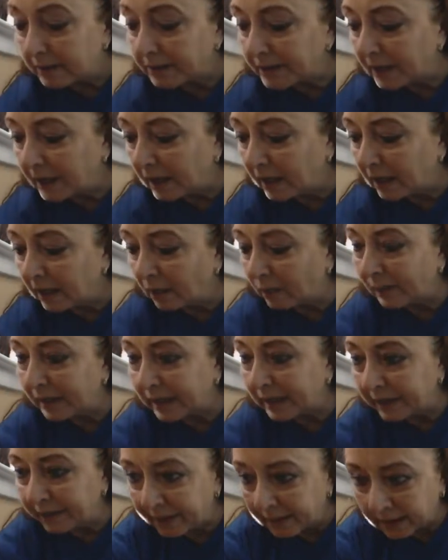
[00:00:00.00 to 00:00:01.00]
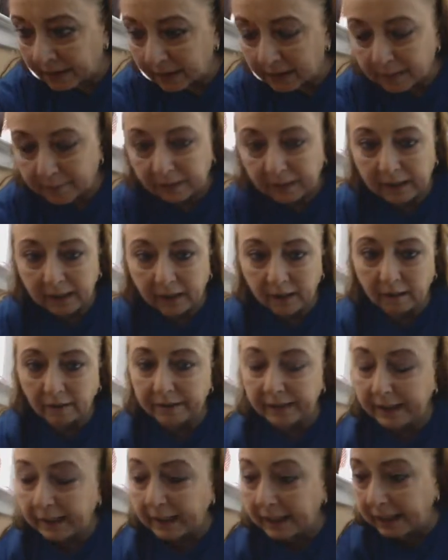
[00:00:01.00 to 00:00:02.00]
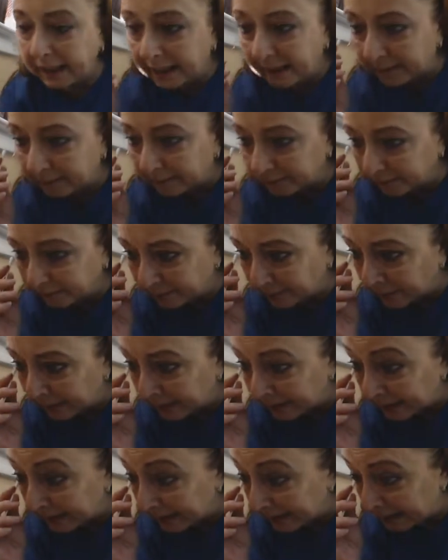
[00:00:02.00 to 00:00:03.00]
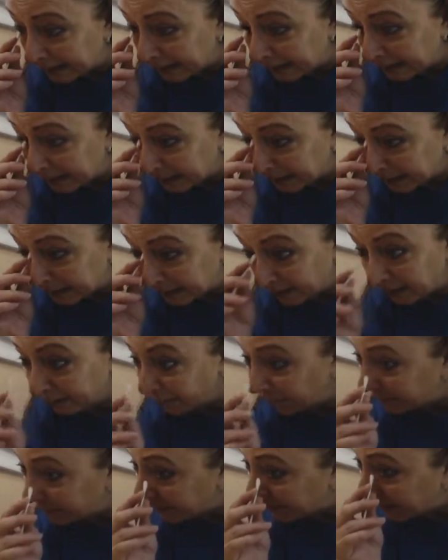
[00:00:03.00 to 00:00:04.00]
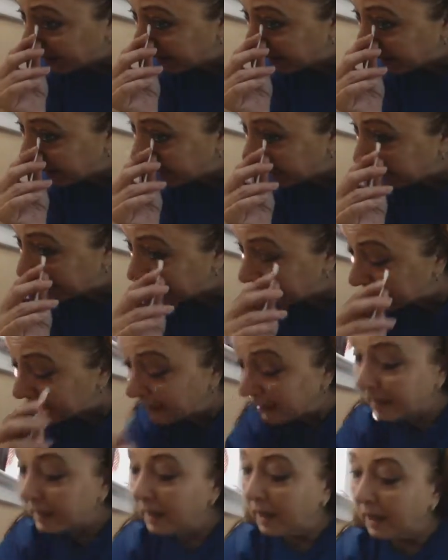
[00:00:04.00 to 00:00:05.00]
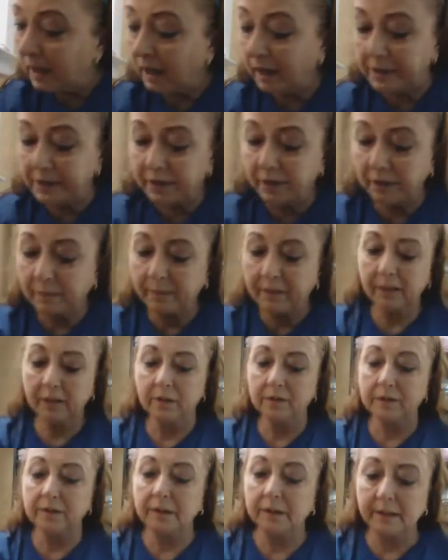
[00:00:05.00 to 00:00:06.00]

So what I think is priority and what is two different things. All right, so I'm going to use a